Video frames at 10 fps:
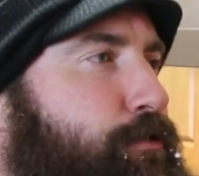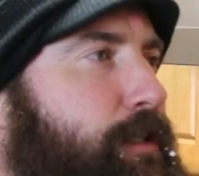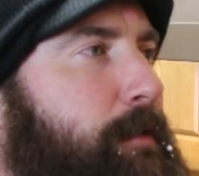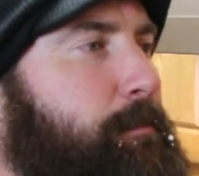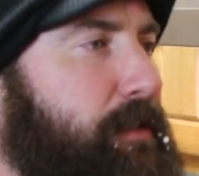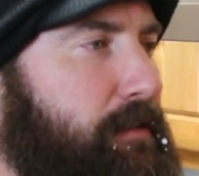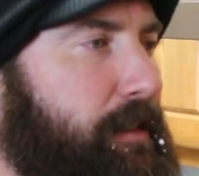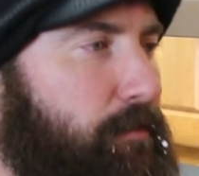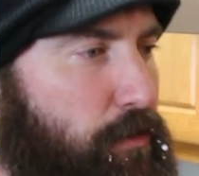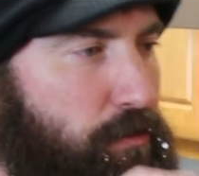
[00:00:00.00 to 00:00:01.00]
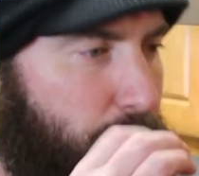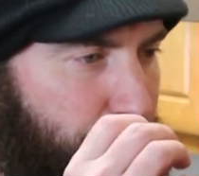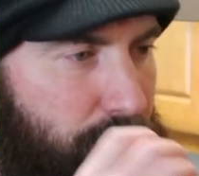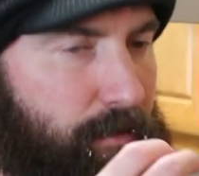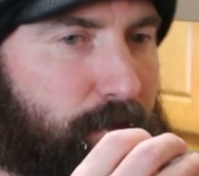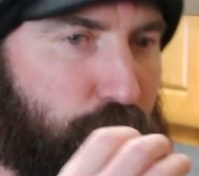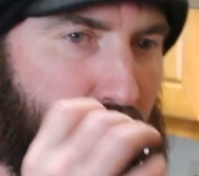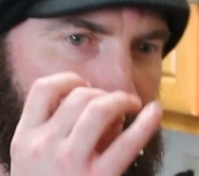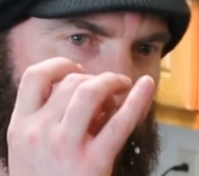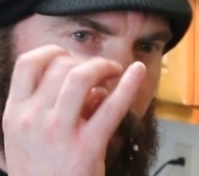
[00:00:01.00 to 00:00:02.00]
cream, and, like, there's
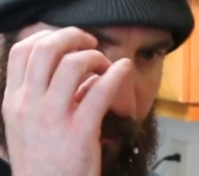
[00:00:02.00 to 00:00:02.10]
just,